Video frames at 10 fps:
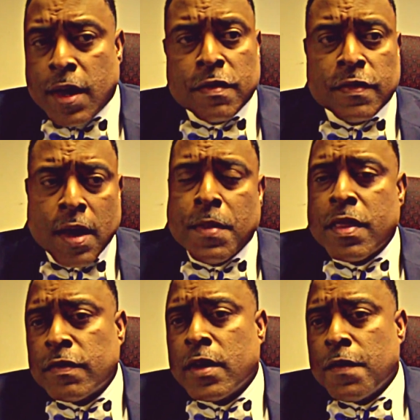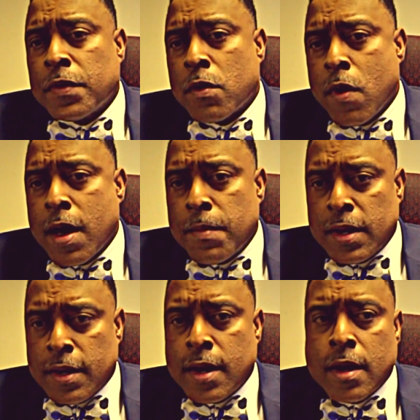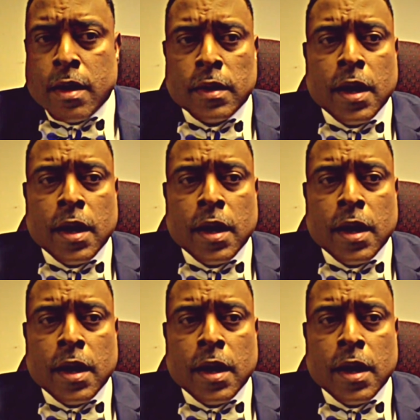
And some of the stuff that Kwame did,